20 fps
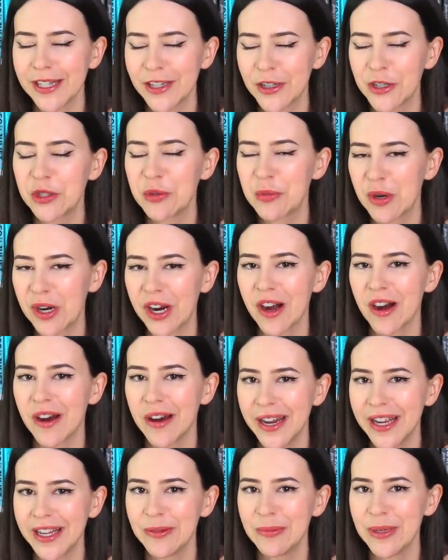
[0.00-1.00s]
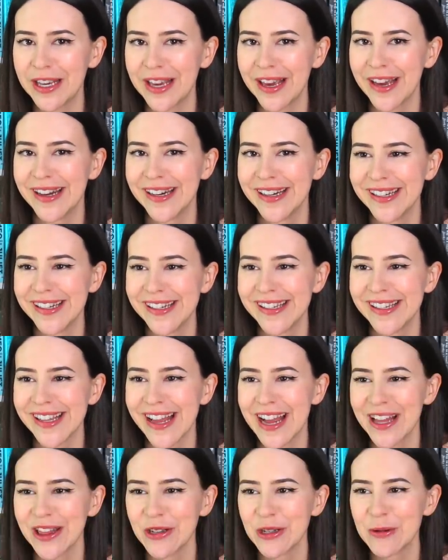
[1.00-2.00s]
could work on it, because
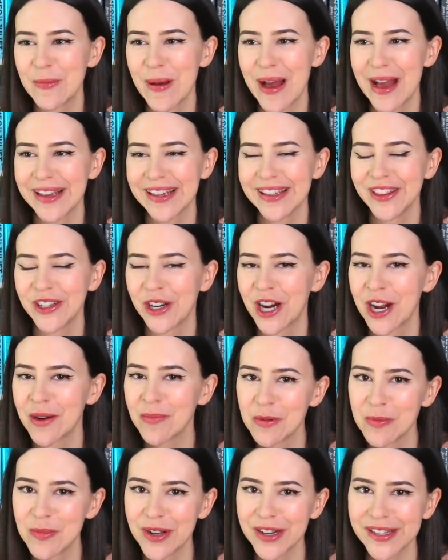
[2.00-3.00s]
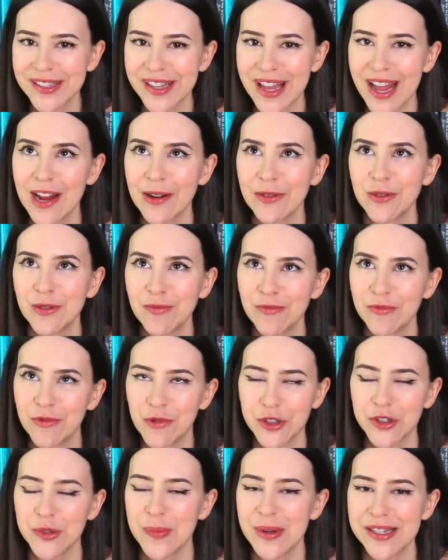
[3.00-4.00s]
I look back and there are a couple books that I
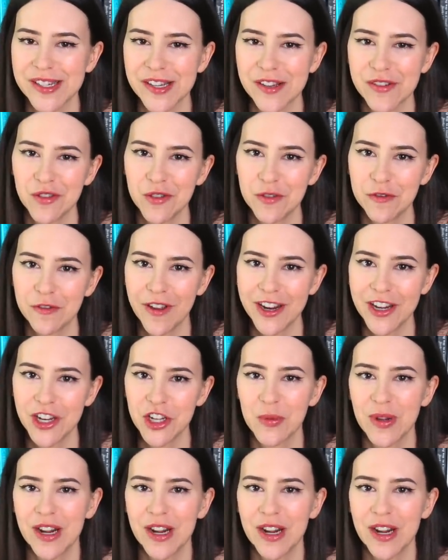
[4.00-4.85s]
forced myself to finish,